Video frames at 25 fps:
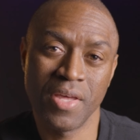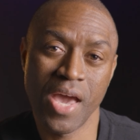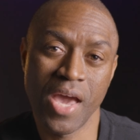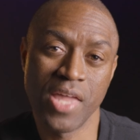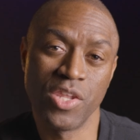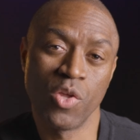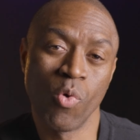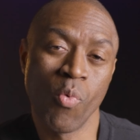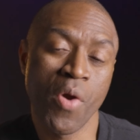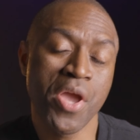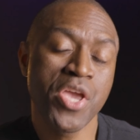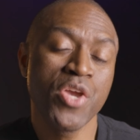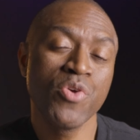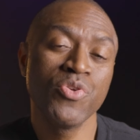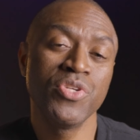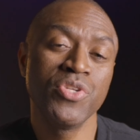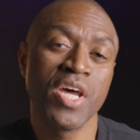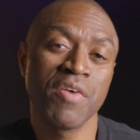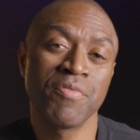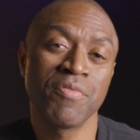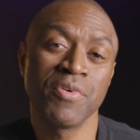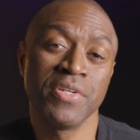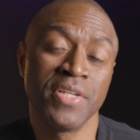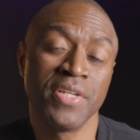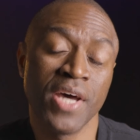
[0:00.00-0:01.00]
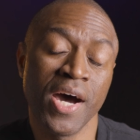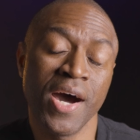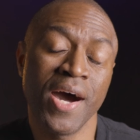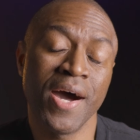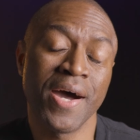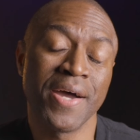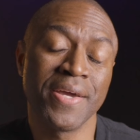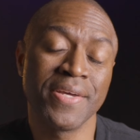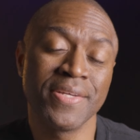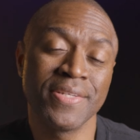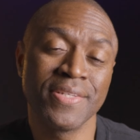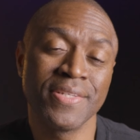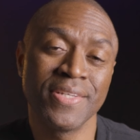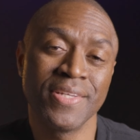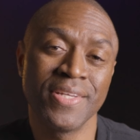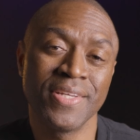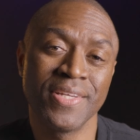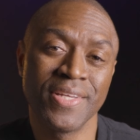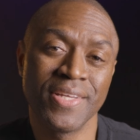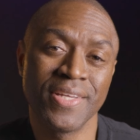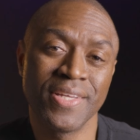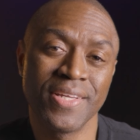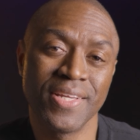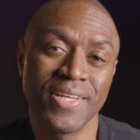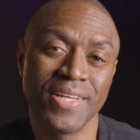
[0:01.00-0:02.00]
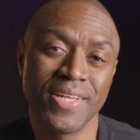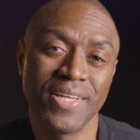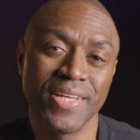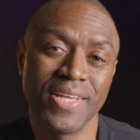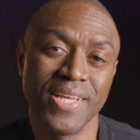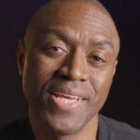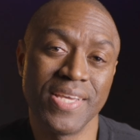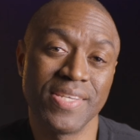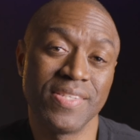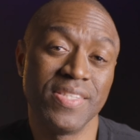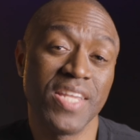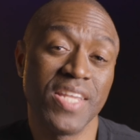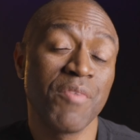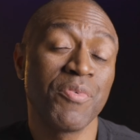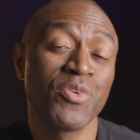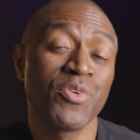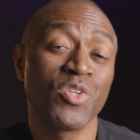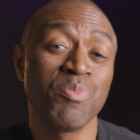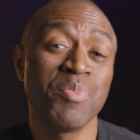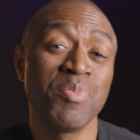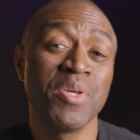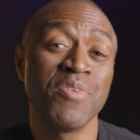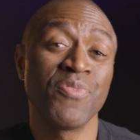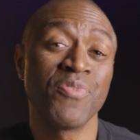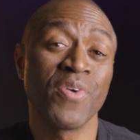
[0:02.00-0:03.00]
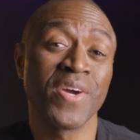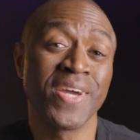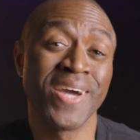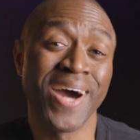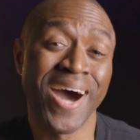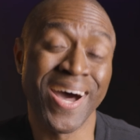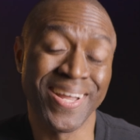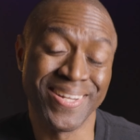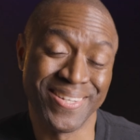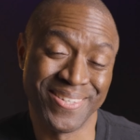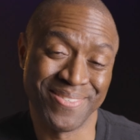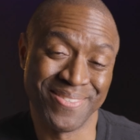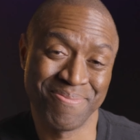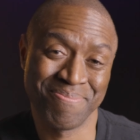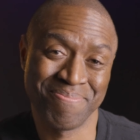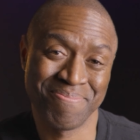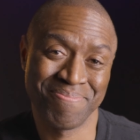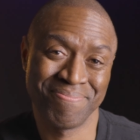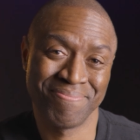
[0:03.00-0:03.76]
And the way you'd never die is never to be forgotten.